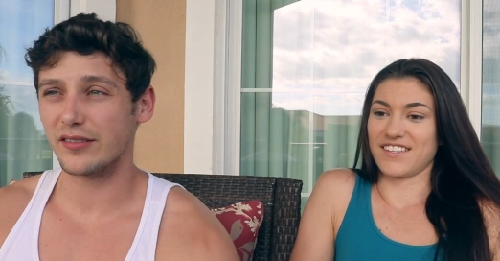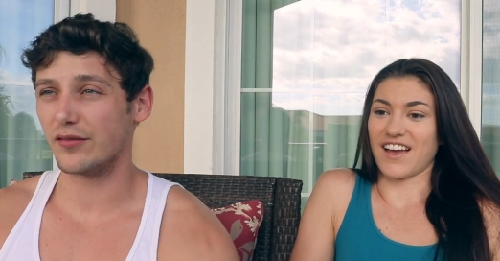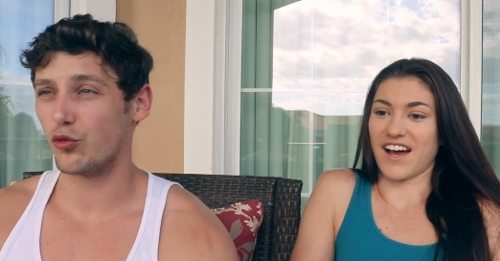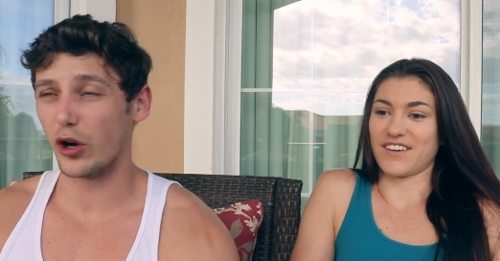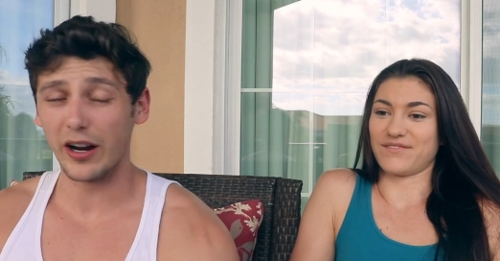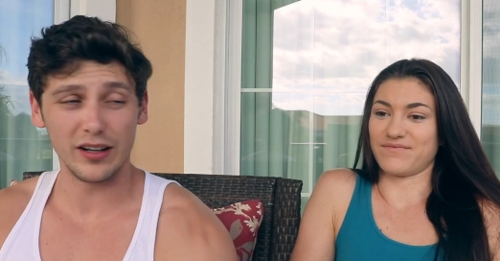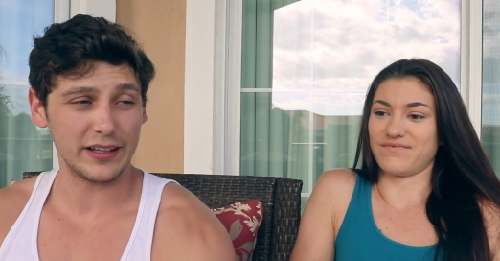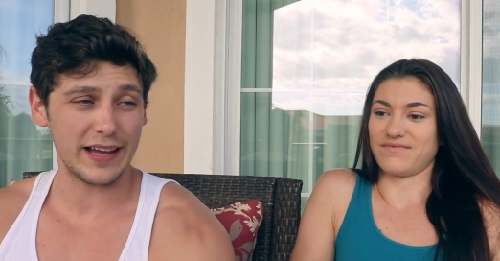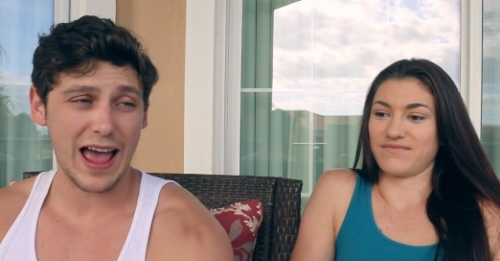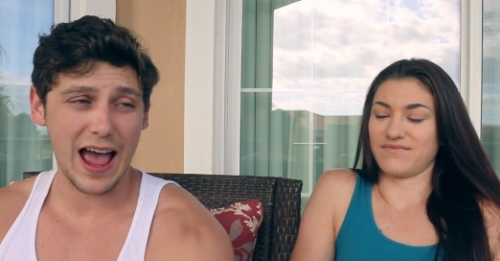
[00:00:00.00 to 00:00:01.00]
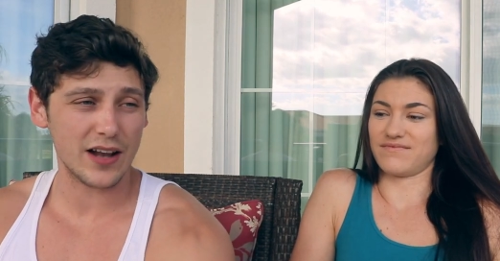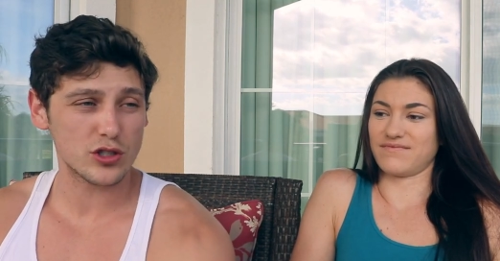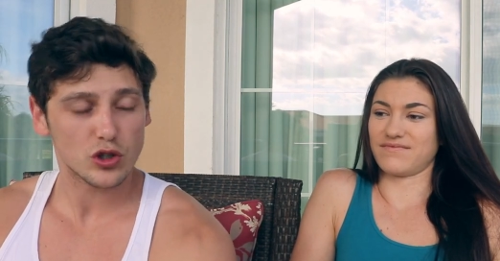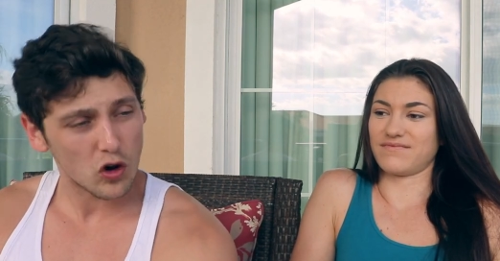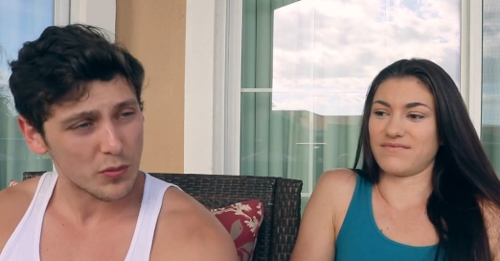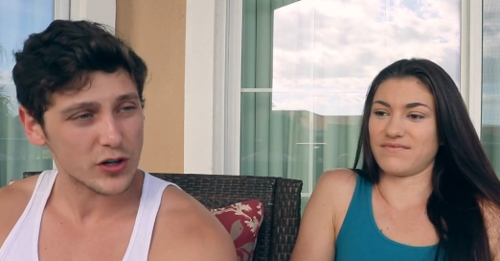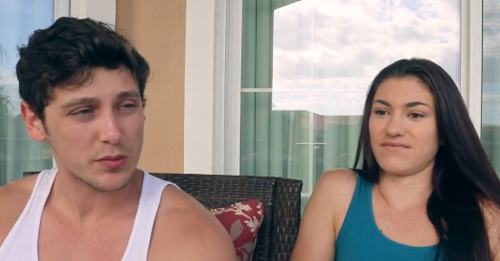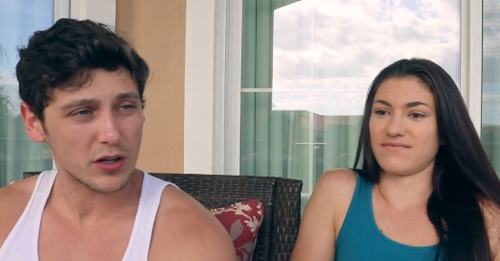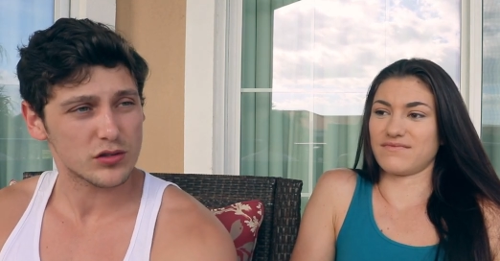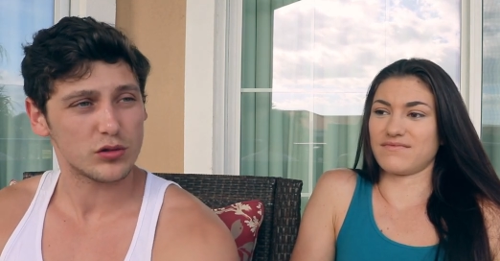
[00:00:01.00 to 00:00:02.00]
Speaker 1: yeah. really add so
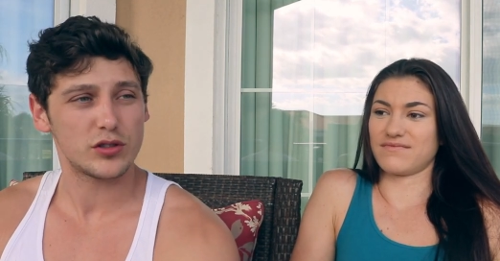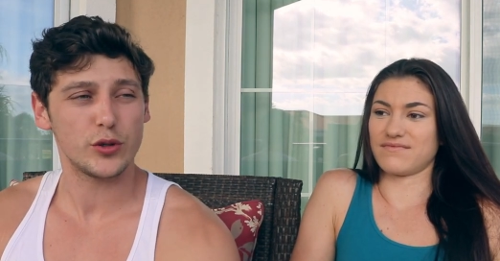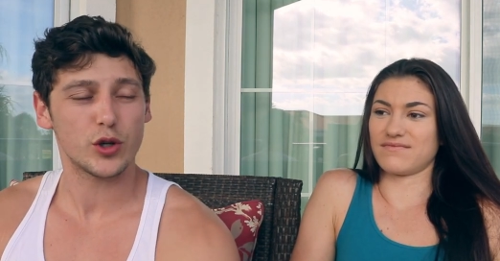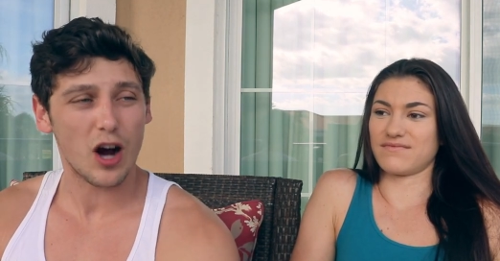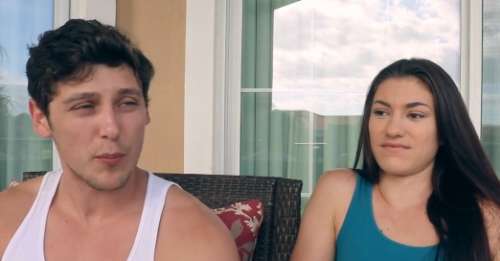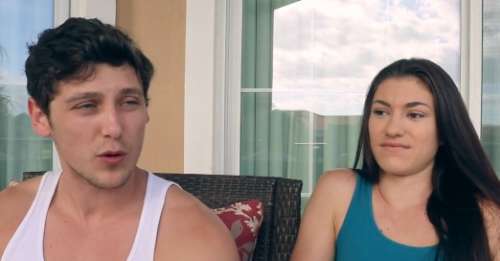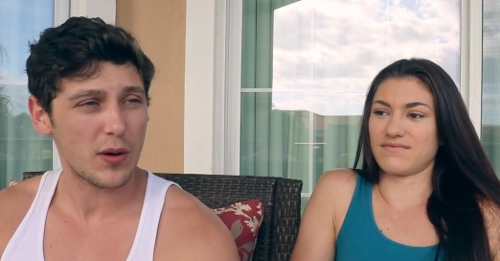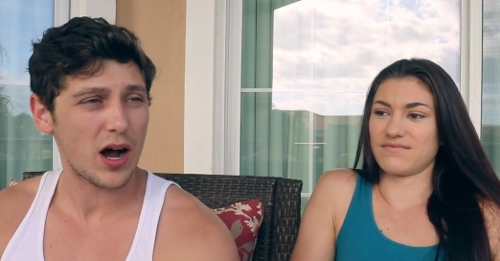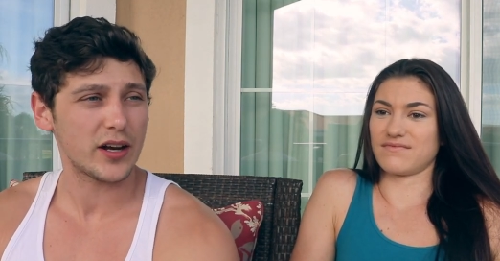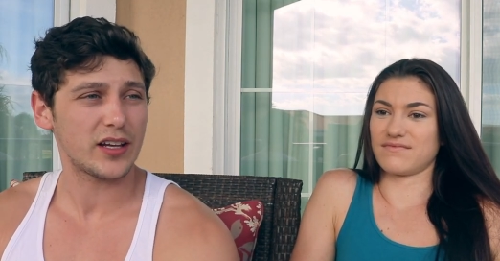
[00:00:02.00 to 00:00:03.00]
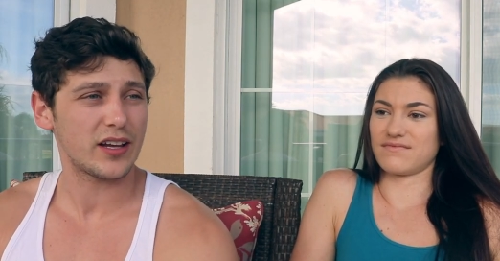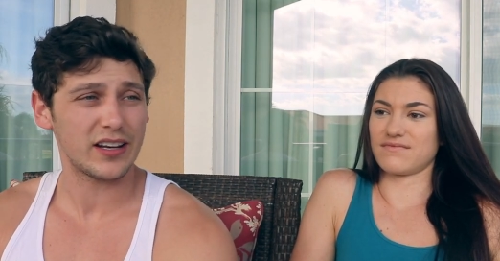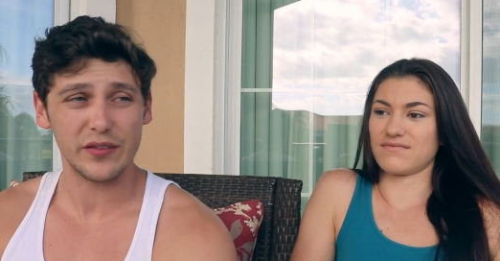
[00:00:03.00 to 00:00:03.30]
much muscle to your upper body and